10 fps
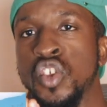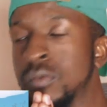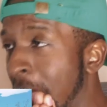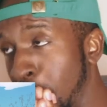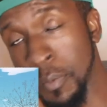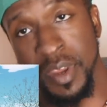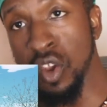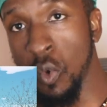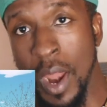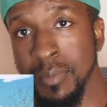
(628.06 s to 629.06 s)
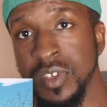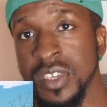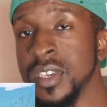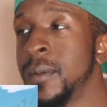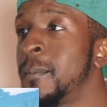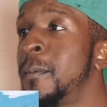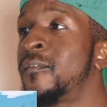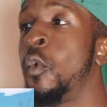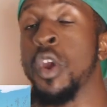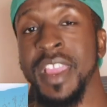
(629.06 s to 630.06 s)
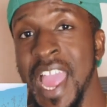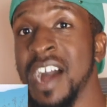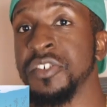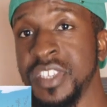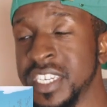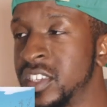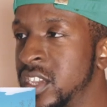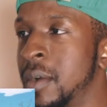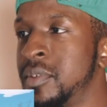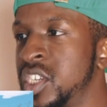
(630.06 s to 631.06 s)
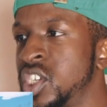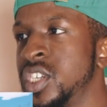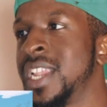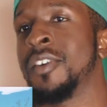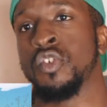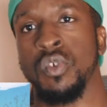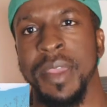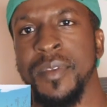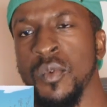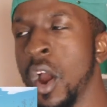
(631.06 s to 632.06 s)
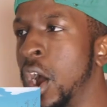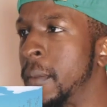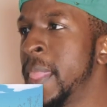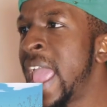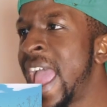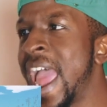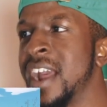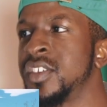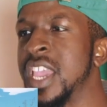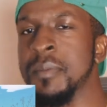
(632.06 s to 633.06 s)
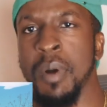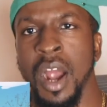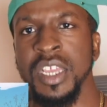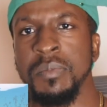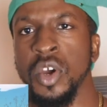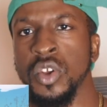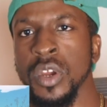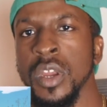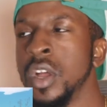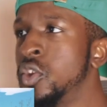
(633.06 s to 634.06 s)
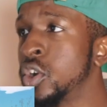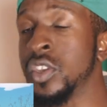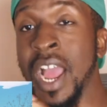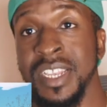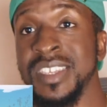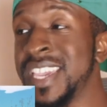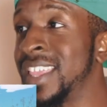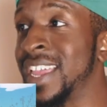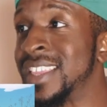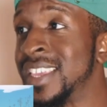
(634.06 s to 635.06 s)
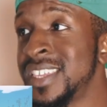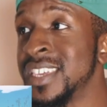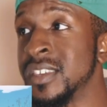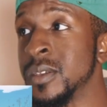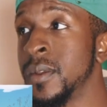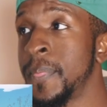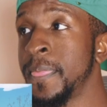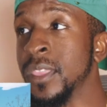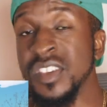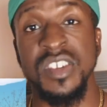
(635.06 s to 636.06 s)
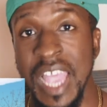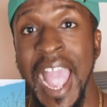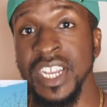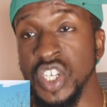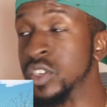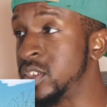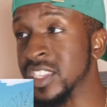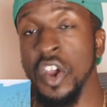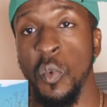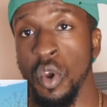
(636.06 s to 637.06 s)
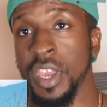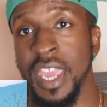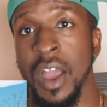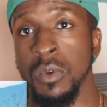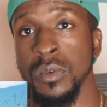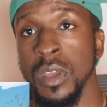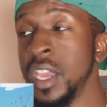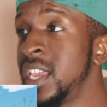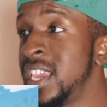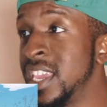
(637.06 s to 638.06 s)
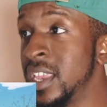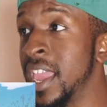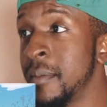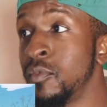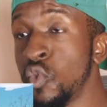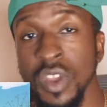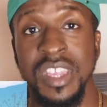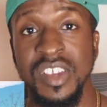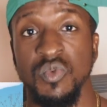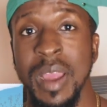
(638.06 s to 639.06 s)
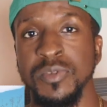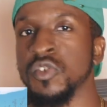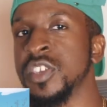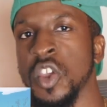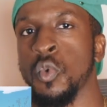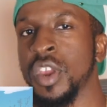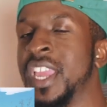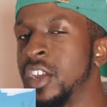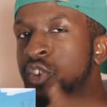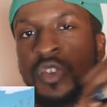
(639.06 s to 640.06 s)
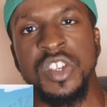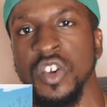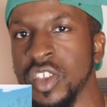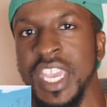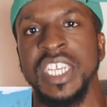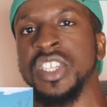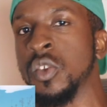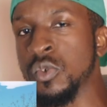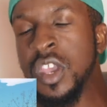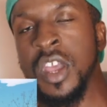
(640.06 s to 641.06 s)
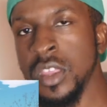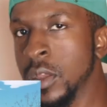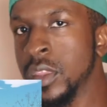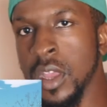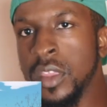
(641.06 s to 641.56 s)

that would be no reps for a calisthenics competition. Now, don't get me wrong. As a bodybuilder, look, not to say like this is actually still working out. Him doing these reps are still working out. You're still engaging those the